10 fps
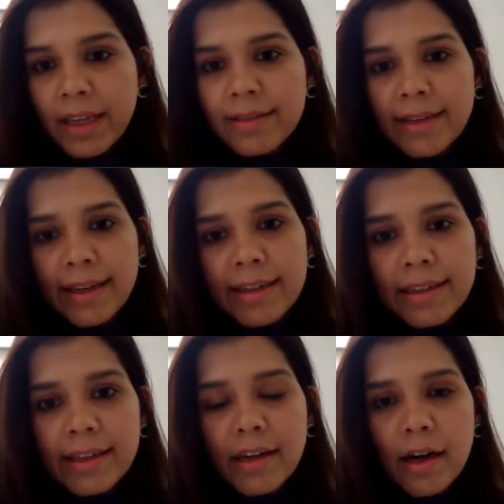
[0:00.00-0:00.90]

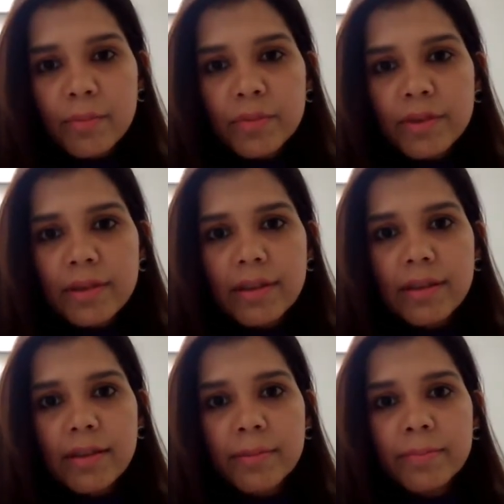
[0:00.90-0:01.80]
Secondly comes
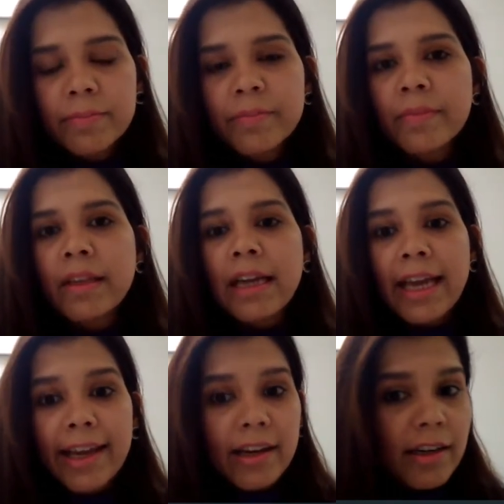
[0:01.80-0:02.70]
the
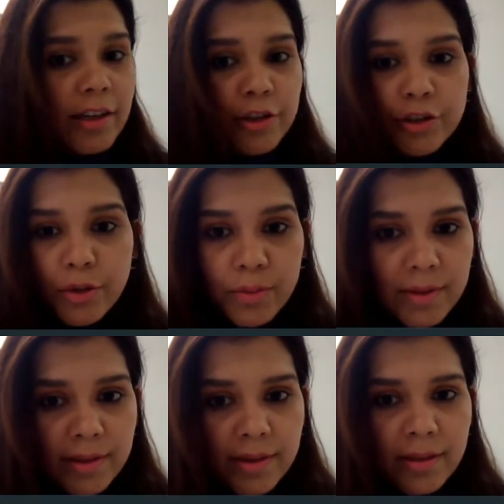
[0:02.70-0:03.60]
hair color
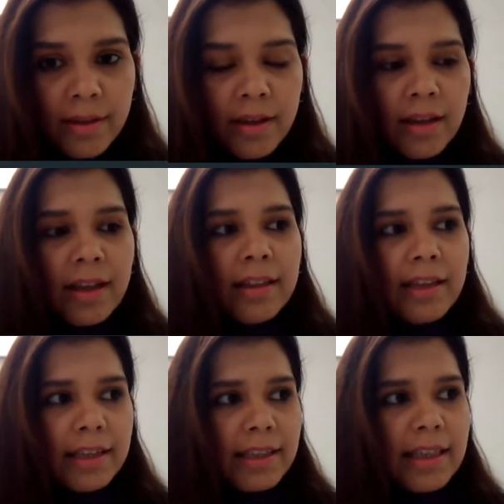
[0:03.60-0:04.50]
tones.
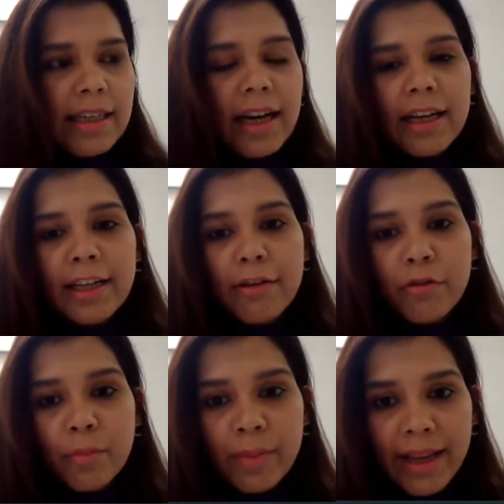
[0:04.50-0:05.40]
Luckily, I
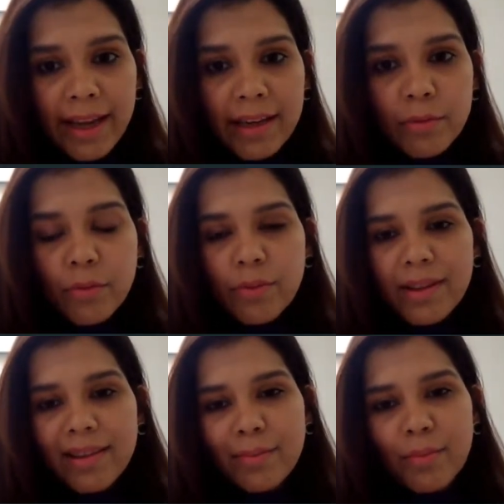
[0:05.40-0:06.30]
never played
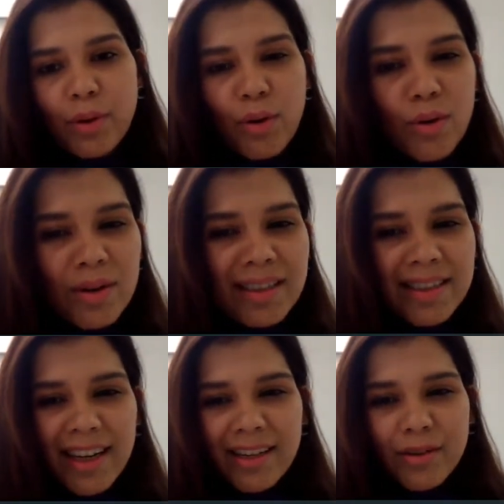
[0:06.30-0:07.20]
with the
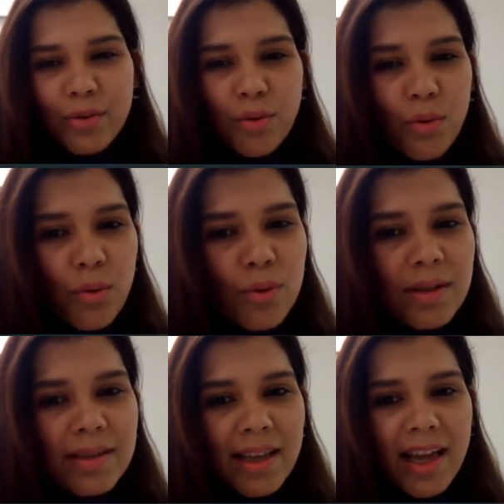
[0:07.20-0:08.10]
blondes and
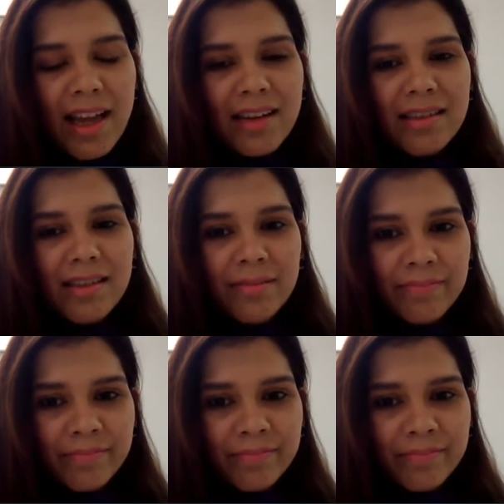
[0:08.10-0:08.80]
golds, and